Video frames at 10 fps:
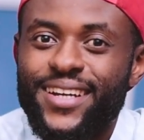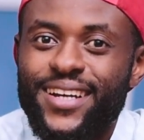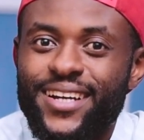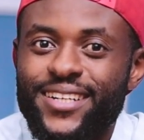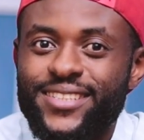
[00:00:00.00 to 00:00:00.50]

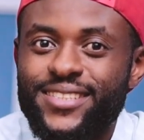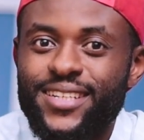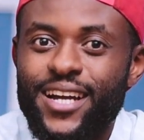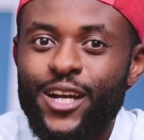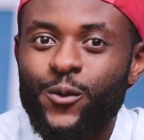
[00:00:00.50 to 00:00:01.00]
And
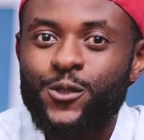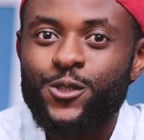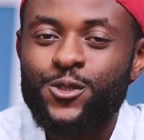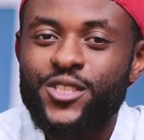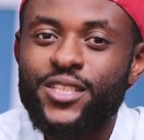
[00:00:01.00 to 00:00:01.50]
I want you
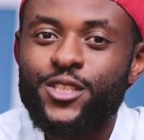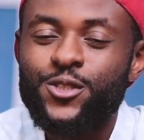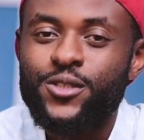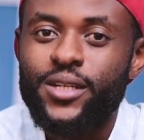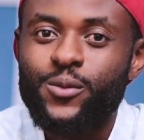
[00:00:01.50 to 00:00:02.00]
to stay
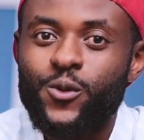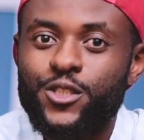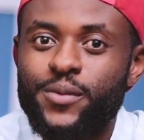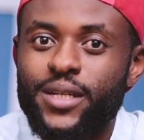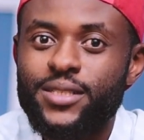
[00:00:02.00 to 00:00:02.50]
tuned and
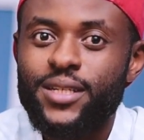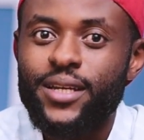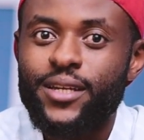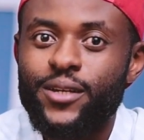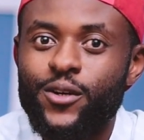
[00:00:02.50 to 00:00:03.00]
watch me as
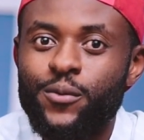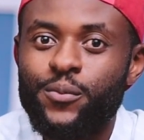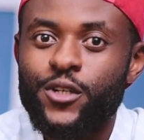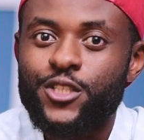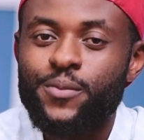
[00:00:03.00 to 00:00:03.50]
I
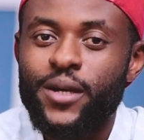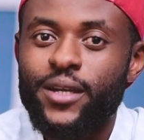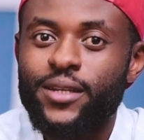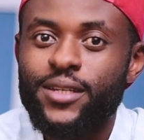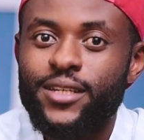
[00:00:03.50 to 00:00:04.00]
unbox
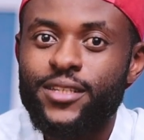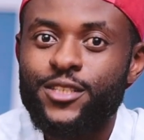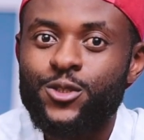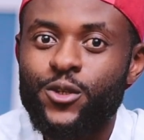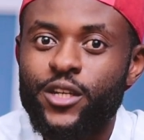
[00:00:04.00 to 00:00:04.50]
my
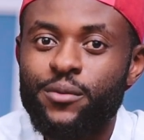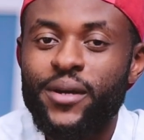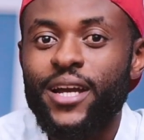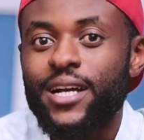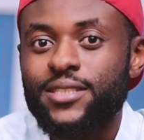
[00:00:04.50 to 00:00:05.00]
latest toy in
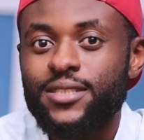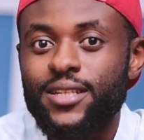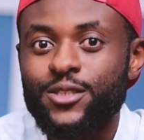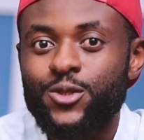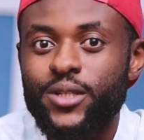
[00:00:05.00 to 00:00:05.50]
my
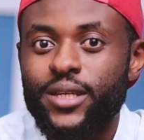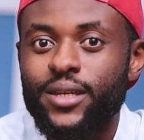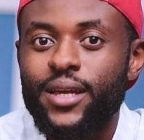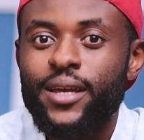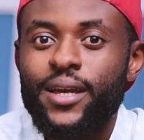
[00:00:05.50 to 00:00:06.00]
arsenal today.
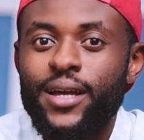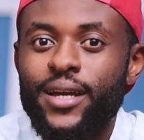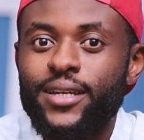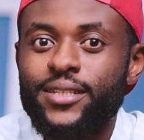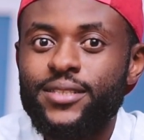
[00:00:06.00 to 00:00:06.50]

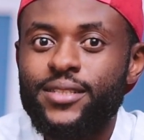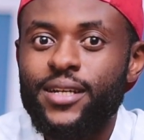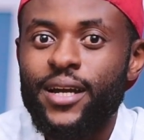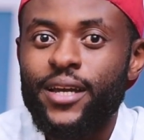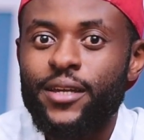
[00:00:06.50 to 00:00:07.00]
And
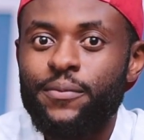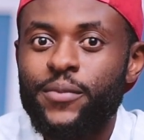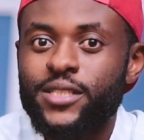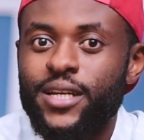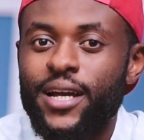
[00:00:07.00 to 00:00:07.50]
I
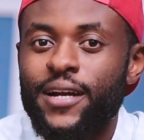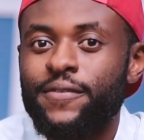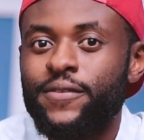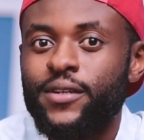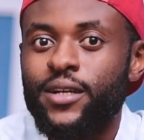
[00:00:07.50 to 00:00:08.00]
bet I
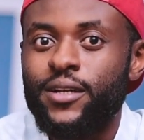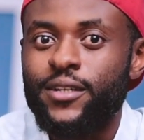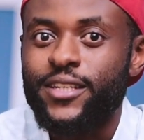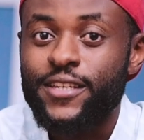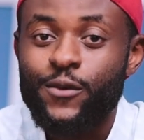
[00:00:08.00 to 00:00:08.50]
have
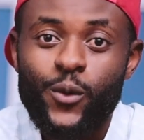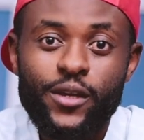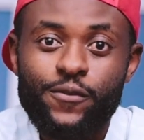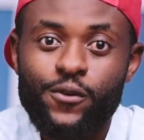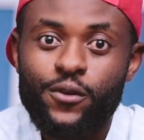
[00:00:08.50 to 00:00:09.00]
a
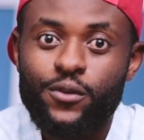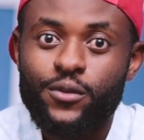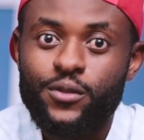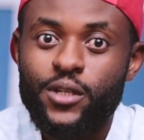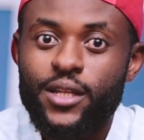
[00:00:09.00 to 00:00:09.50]
giveaway for
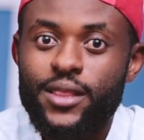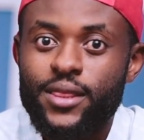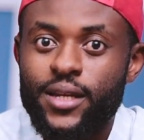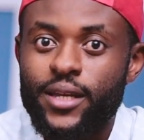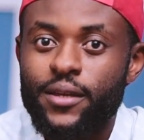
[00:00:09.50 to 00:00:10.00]

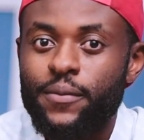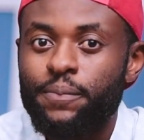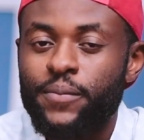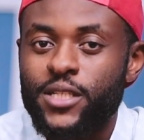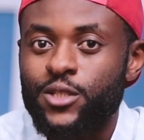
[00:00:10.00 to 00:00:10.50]
3
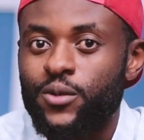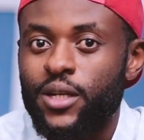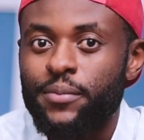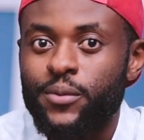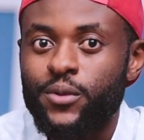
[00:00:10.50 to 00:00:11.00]

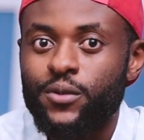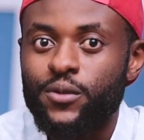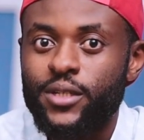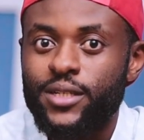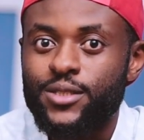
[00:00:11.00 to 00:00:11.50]
particular people
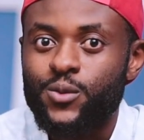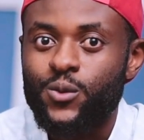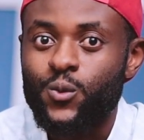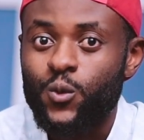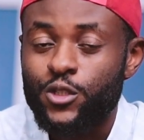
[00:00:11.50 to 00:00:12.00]
that
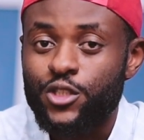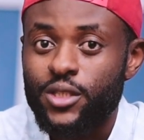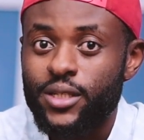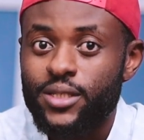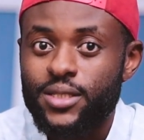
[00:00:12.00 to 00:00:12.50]
will watch
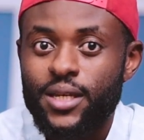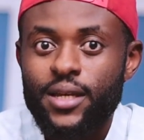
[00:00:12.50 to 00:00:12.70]
this.